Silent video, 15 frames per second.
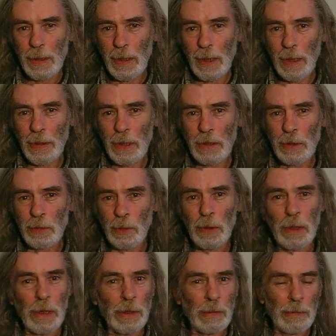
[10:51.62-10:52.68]
And that is what
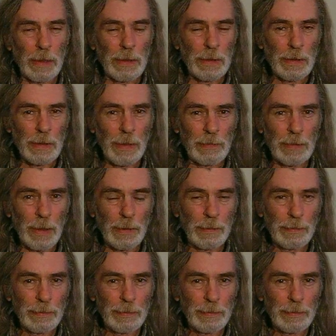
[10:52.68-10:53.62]
other races have done.